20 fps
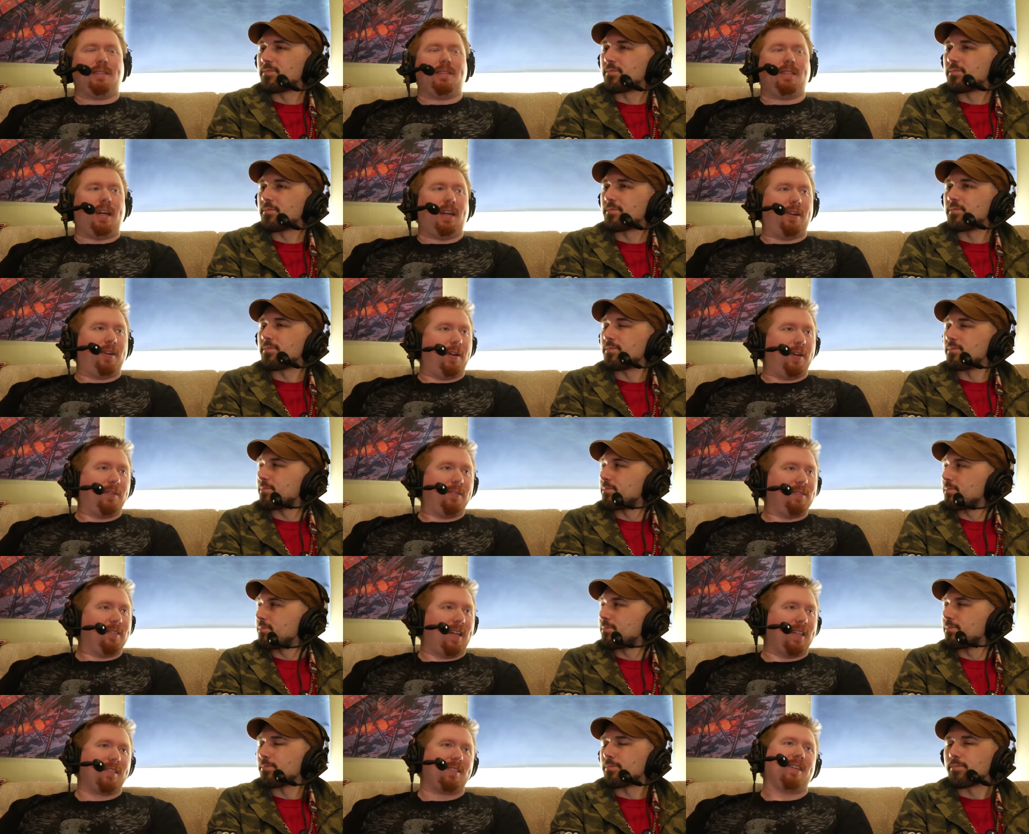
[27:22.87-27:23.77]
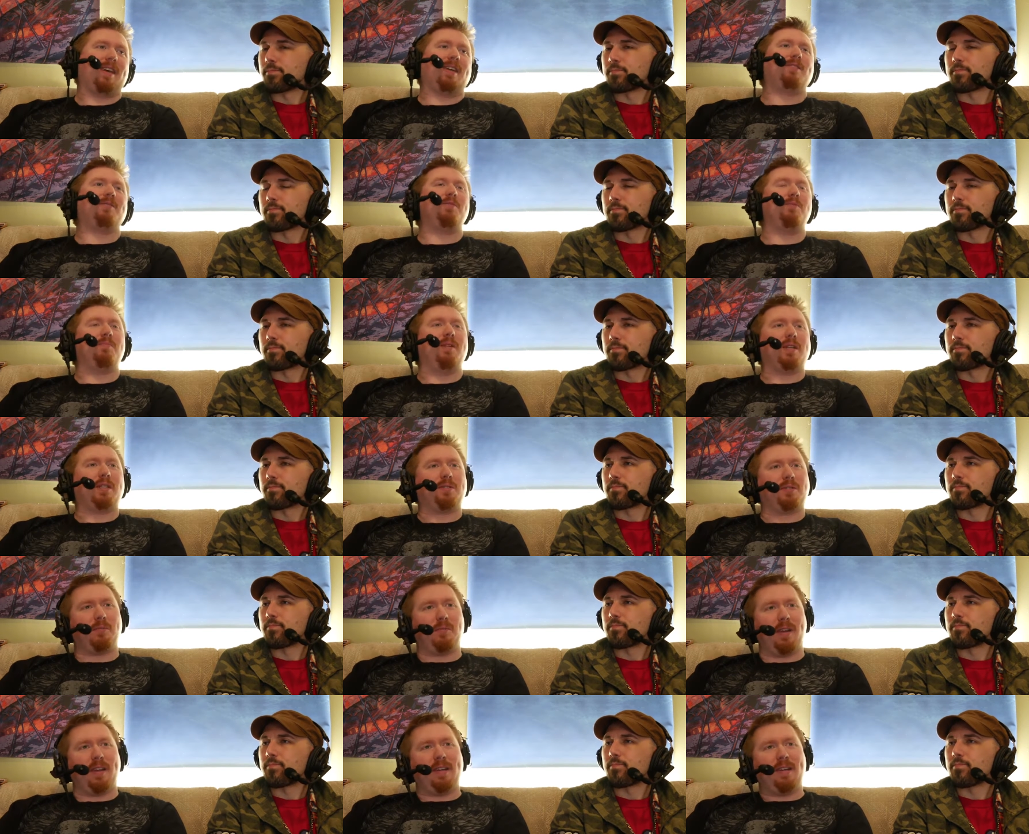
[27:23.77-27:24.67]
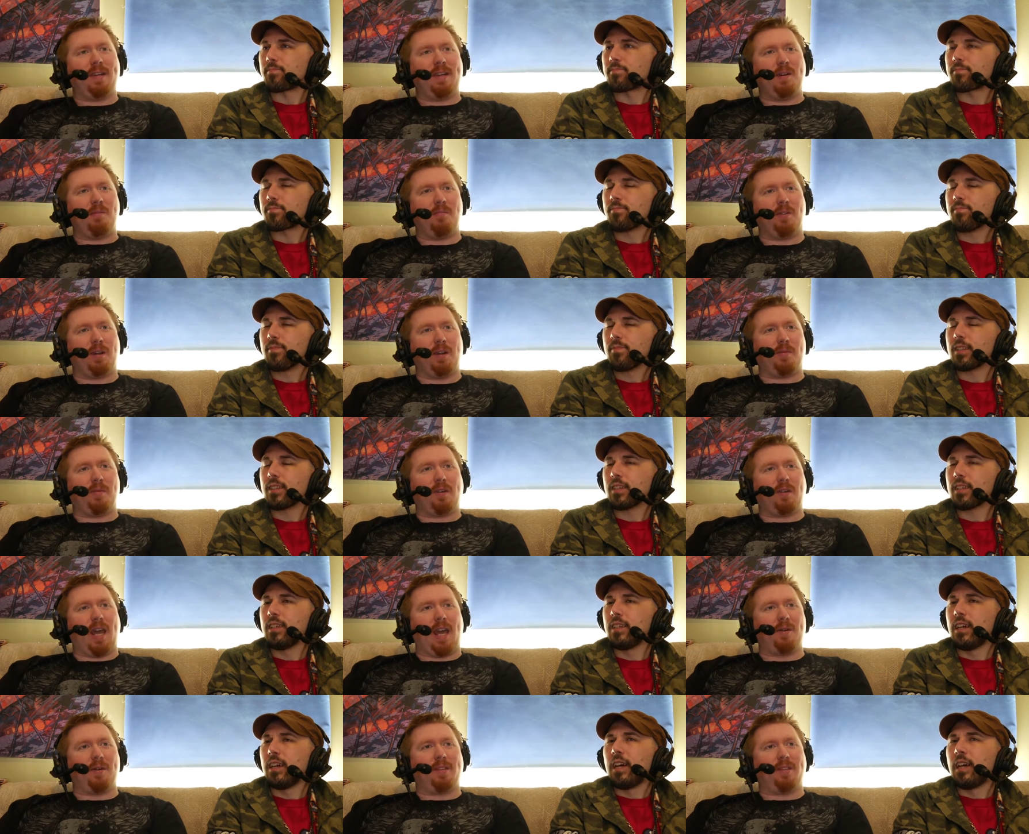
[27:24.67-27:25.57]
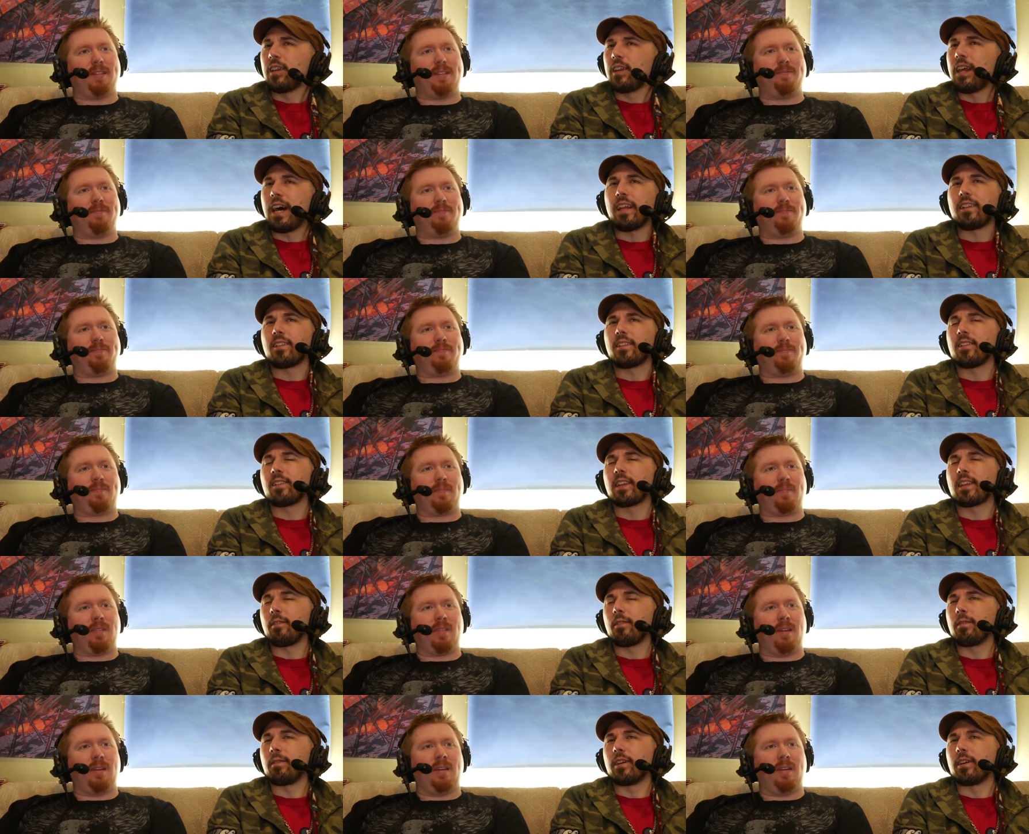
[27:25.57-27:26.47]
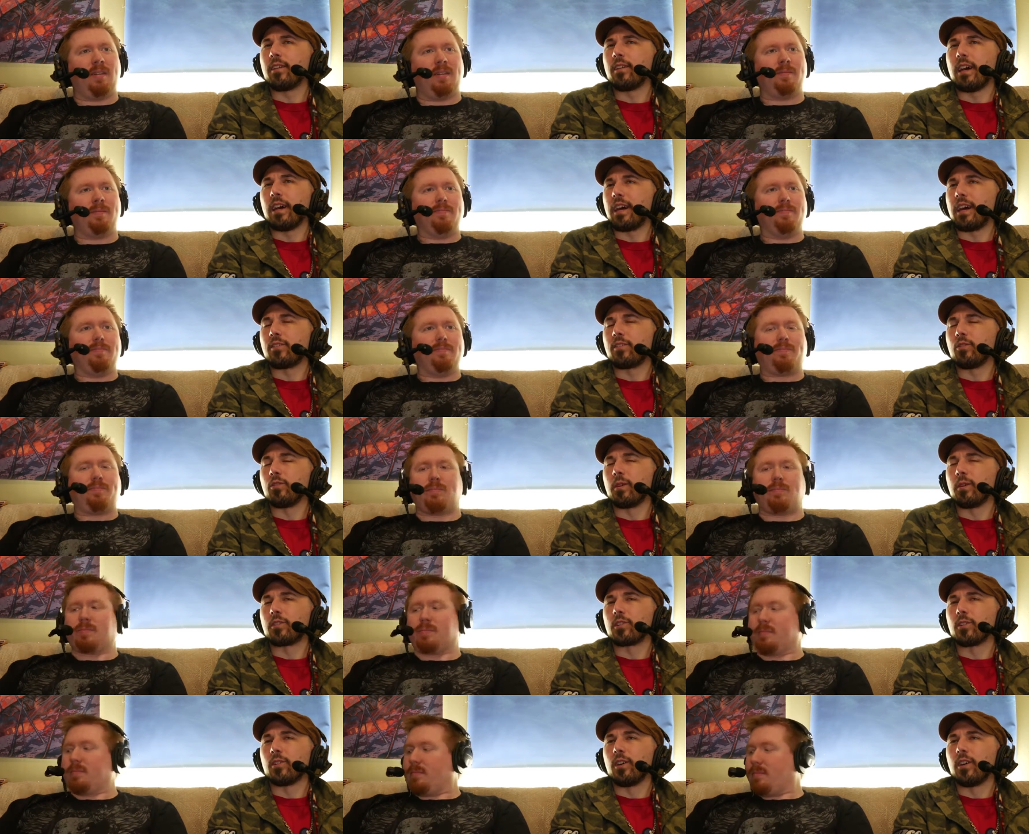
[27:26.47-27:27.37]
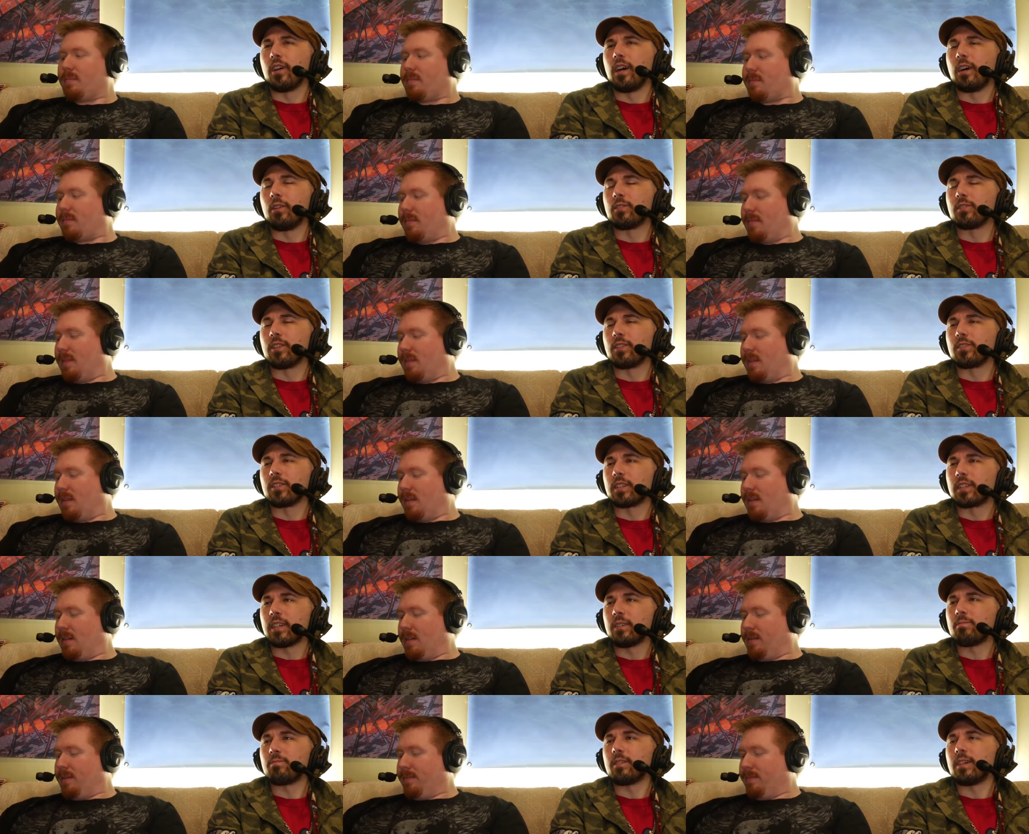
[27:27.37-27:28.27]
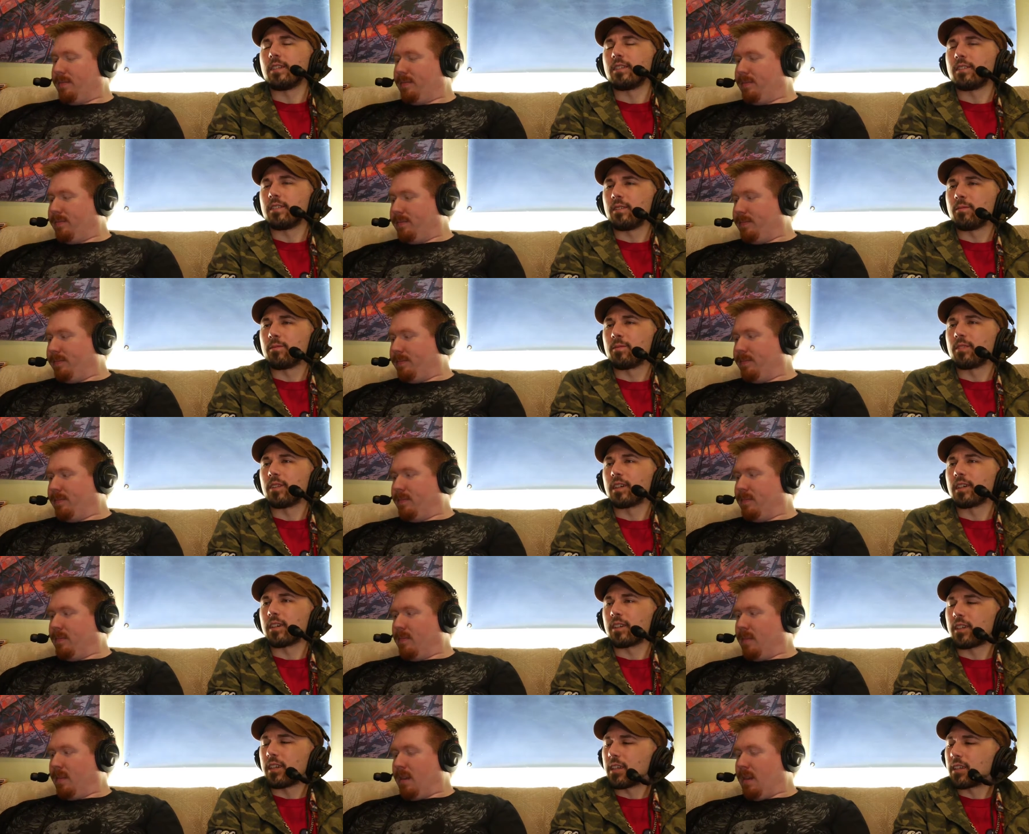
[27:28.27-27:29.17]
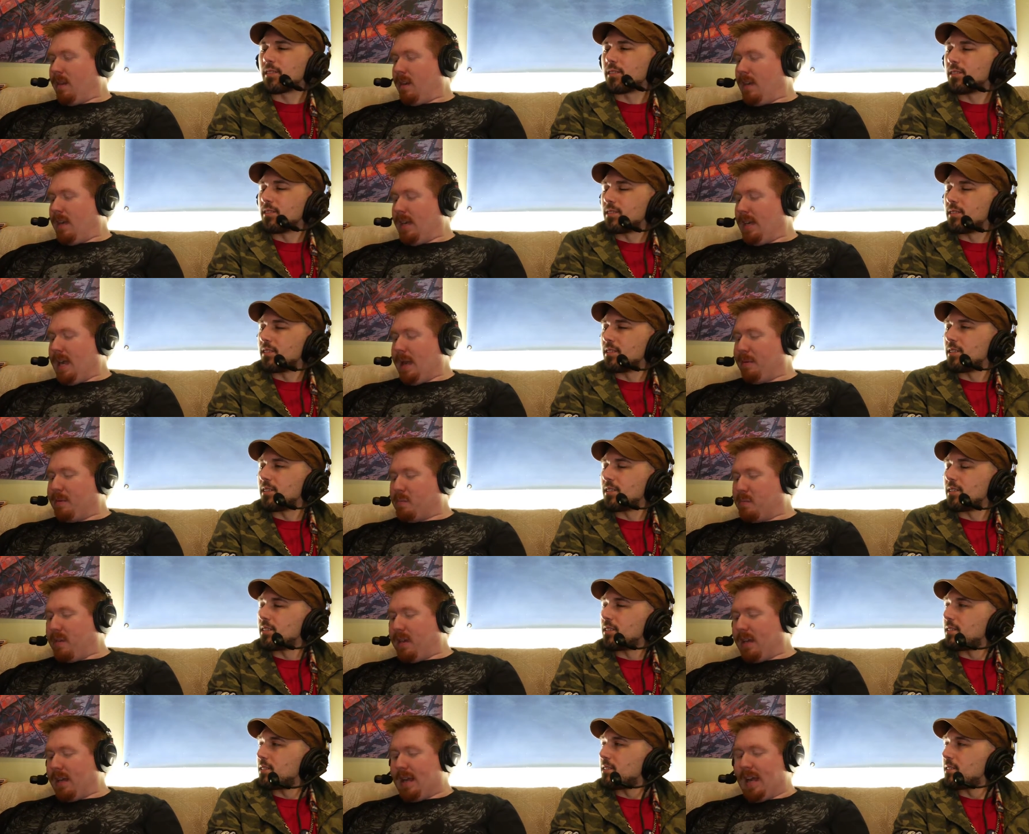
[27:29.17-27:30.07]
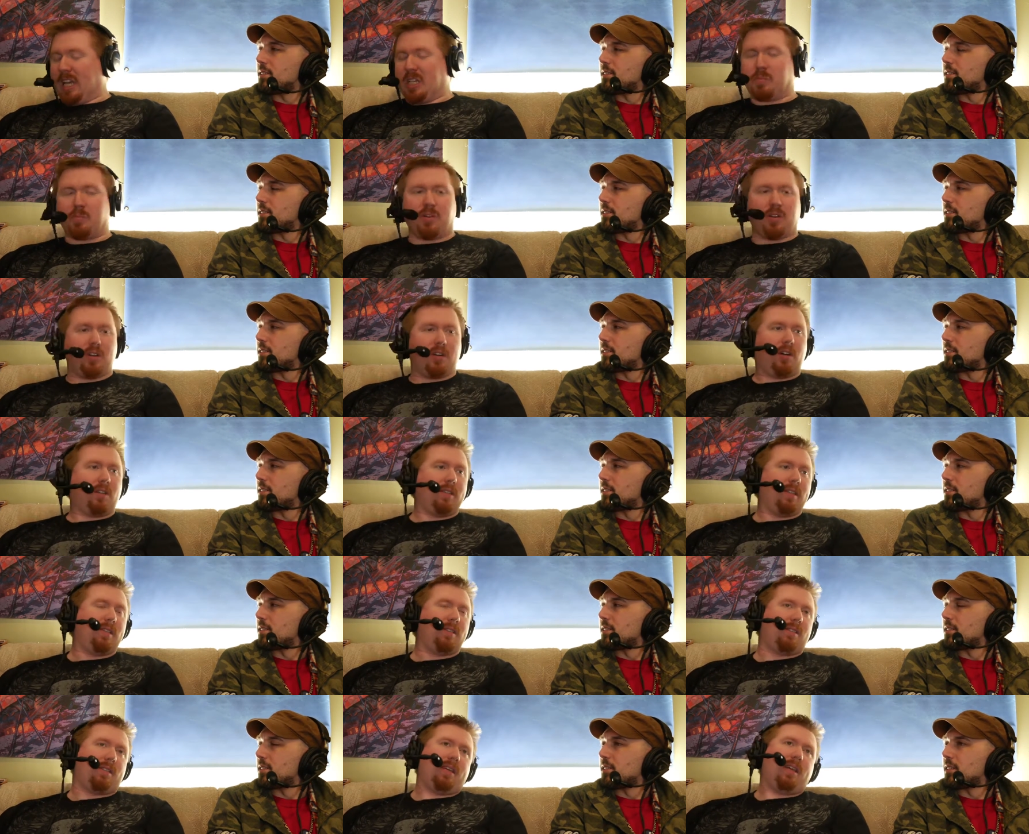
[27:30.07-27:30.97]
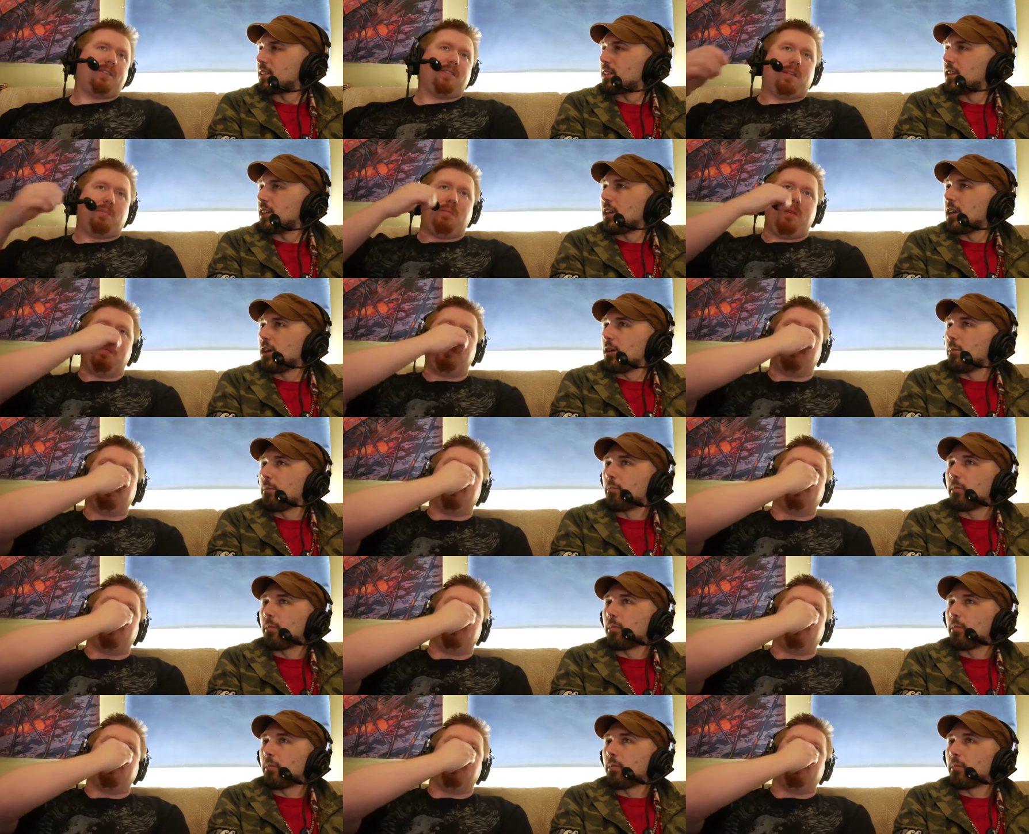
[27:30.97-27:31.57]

Speaker 1: I don't know. That's like too much for me, but I'm okay with it.
Speaker 2: That didn't get me as too much at all. I was I was like, yep, that seems like a thing.
Speaker 1: He keeps being an expert in all these things that people